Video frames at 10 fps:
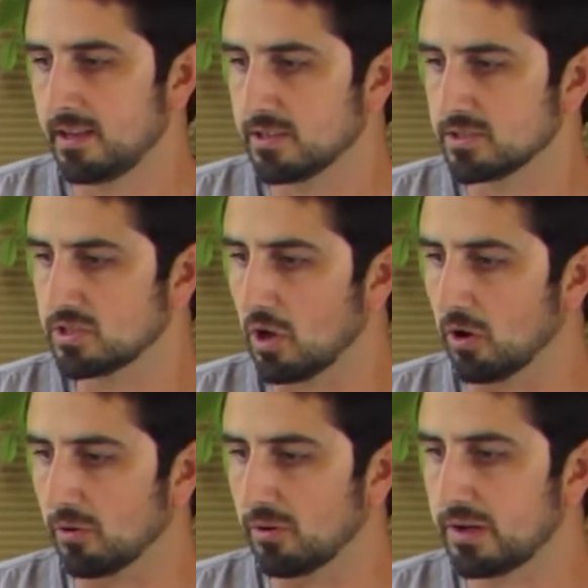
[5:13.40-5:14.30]

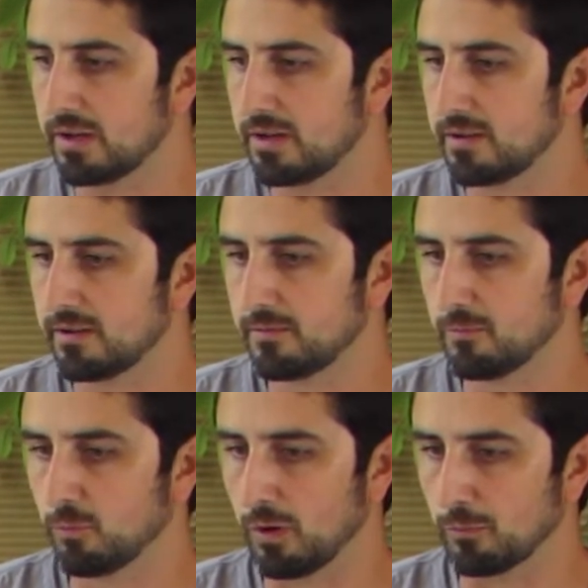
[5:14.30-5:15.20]
So
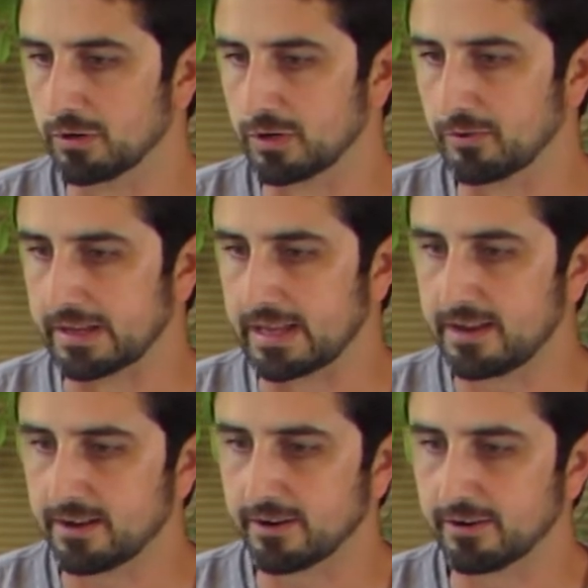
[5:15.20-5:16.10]
what we're doing
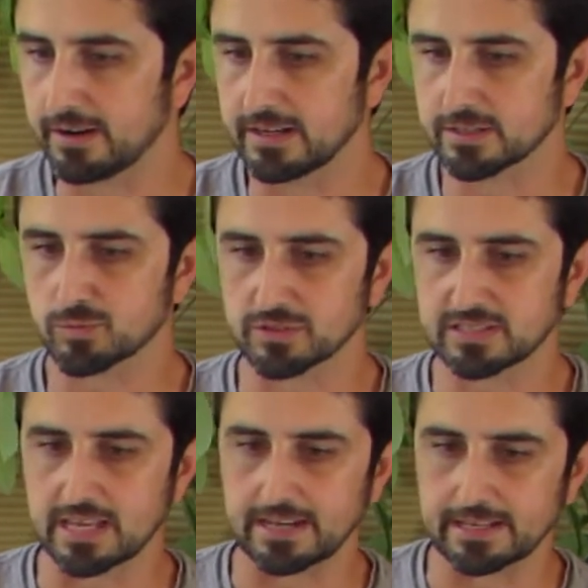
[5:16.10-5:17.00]
here is we're
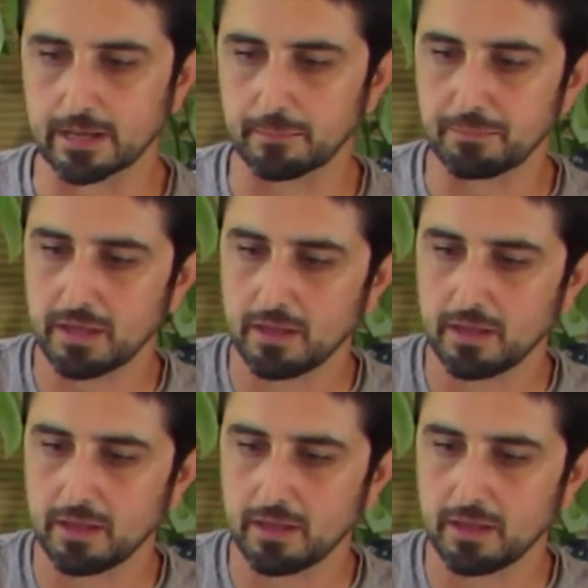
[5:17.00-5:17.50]
setting up